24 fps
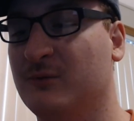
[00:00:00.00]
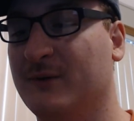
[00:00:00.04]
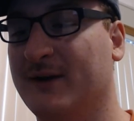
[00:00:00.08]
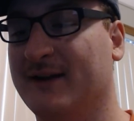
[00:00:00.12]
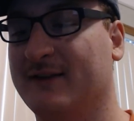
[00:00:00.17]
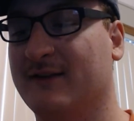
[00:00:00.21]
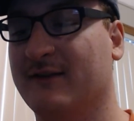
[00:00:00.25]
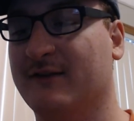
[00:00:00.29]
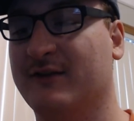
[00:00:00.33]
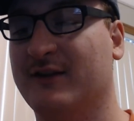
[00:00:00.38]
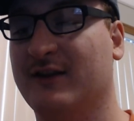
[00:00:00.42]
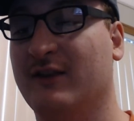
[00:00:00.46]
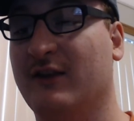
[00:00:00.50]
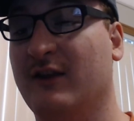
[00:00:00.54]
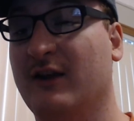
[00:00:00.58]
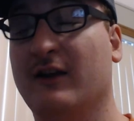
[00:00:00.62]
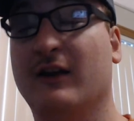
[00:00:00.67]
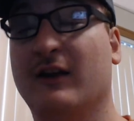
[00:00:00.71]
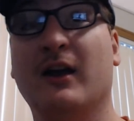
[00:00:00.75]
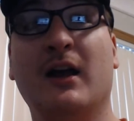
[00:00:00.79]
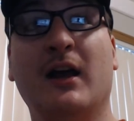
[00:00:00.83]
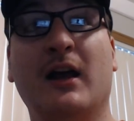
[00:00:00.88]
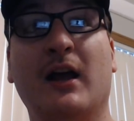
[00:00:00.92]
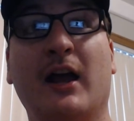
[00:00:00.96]
We get to see
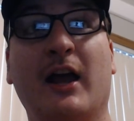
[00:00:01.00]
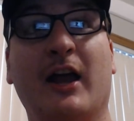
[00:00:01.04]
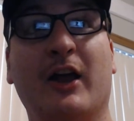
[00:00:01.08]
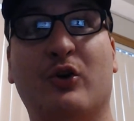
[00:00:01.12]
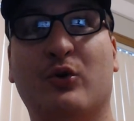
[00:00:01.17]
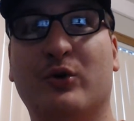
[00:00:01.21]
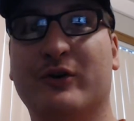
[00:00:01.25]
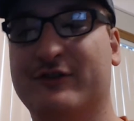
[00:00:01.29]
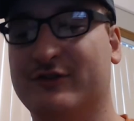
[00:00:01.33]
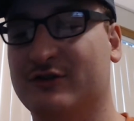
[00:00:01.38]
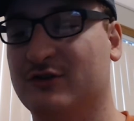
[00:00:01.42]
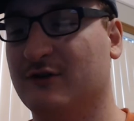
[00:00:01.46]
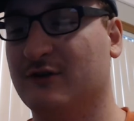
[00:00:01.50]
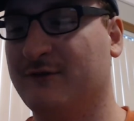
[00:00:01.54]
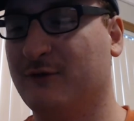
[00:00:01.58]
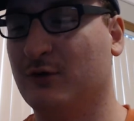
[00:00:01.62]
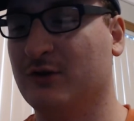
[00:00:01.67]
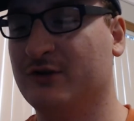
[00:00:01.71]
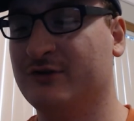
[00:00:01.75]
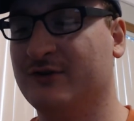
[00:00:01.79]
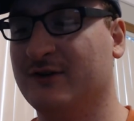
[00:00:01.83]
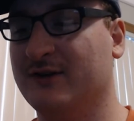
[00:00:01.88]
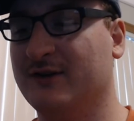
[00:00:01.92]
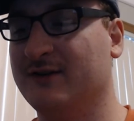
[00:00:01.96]
the Inquisitor
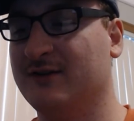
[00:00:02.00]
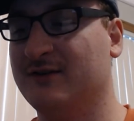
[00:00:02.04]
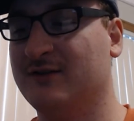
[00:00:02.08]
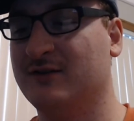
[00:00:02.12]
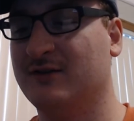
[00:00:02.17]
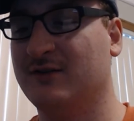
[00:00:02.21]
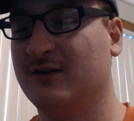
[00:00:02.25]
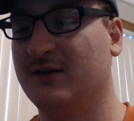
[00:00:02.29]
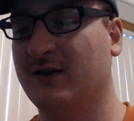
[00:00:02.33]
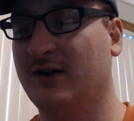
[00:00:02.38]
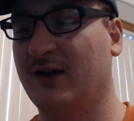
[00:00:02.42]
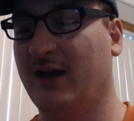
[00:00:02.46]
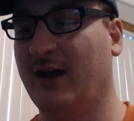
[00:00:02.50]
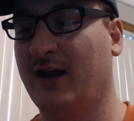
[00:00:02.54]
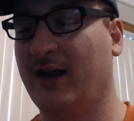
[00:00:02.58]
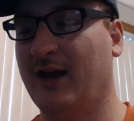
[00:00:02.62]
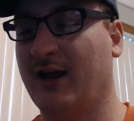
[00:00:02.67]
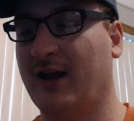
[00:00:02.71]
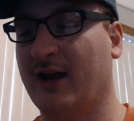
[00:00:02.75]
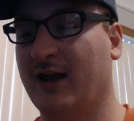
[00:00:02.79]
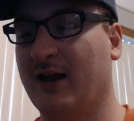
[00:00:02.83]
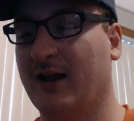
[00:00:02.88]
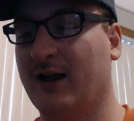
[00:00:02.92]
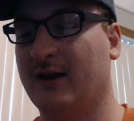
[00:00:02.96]
Fortress,
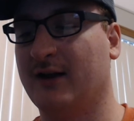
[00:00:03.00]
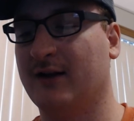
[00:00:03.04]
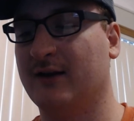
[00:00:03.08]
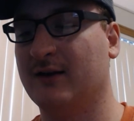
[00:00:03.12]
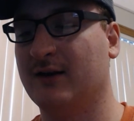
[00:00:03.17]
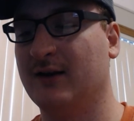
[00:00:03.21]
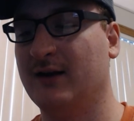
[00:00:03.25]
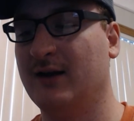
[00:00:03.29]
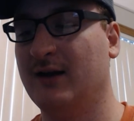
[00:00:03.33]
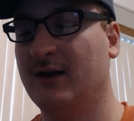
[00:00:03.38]
and